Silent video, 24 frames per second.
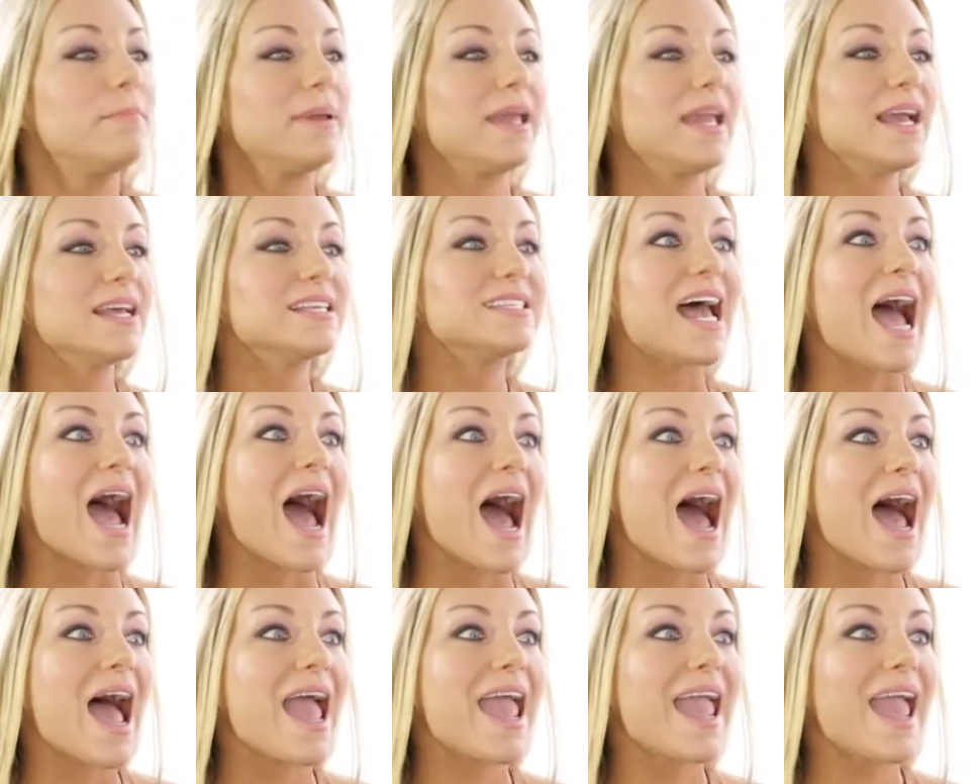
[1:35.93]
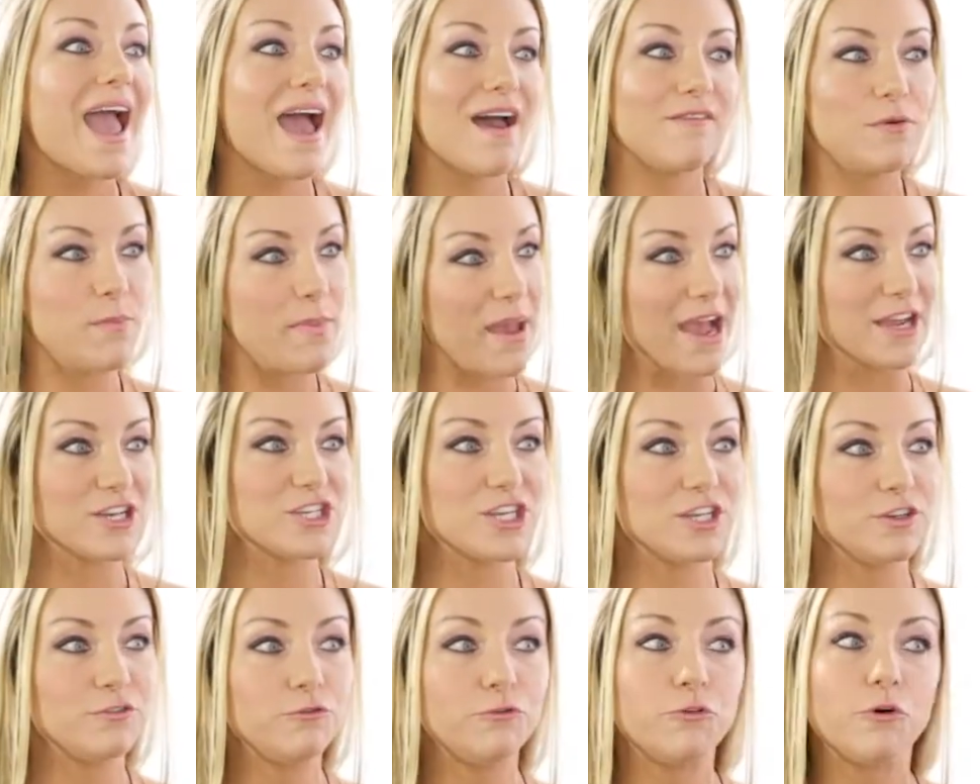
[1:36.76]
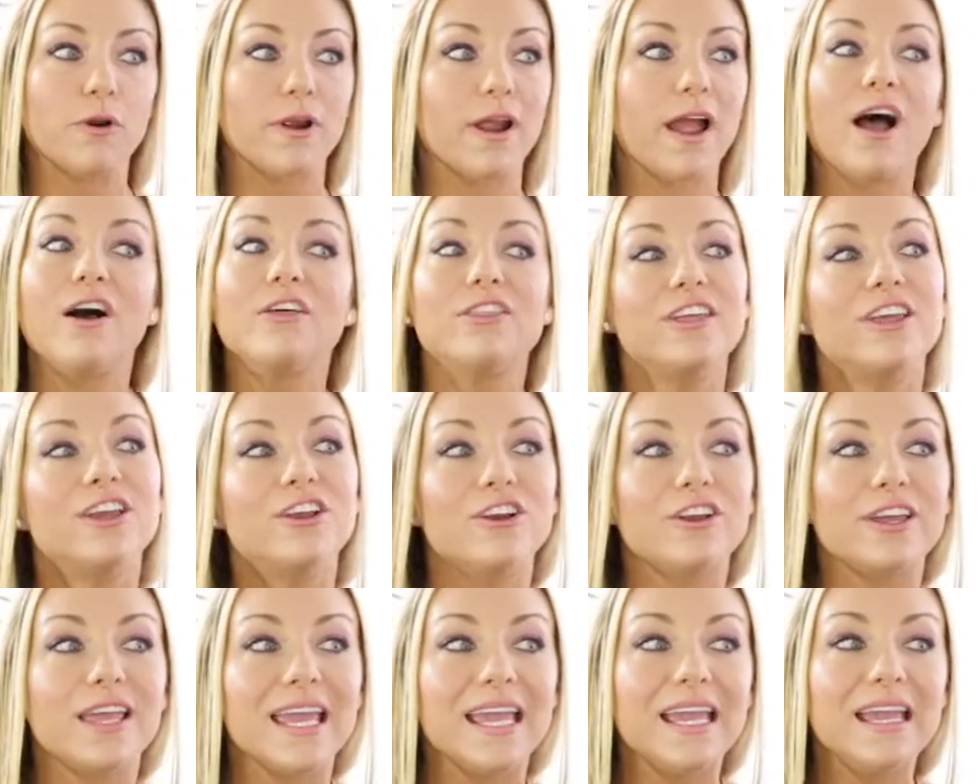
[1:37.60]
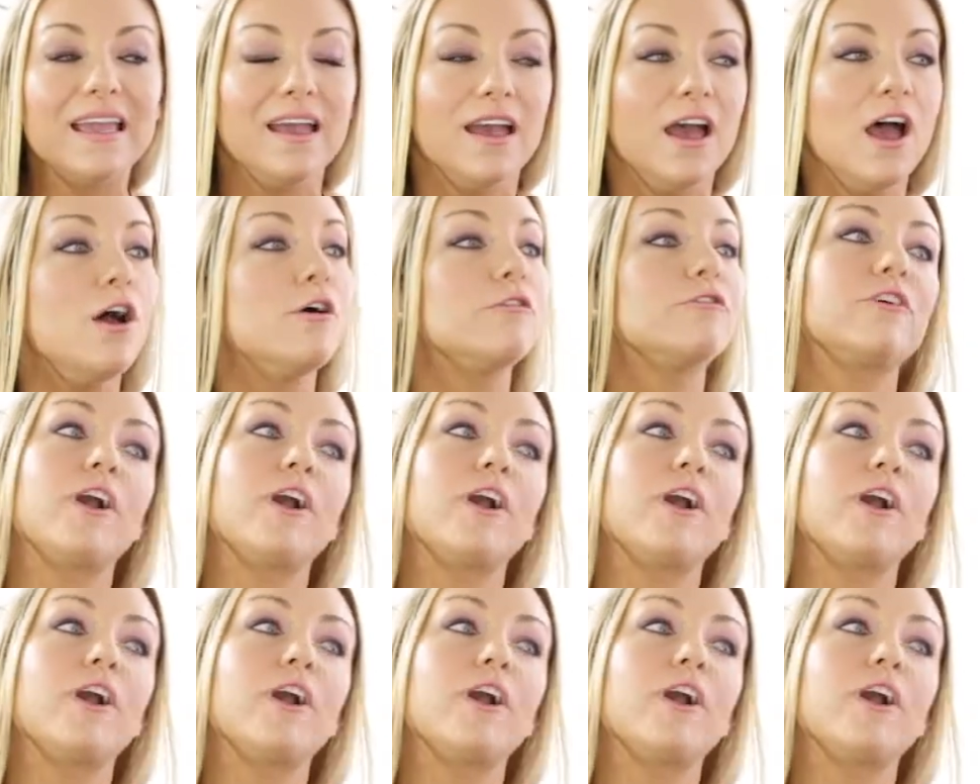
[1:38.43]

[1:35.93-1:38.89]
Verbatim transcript: because I have a passion for healthy cooking, mm -hmm.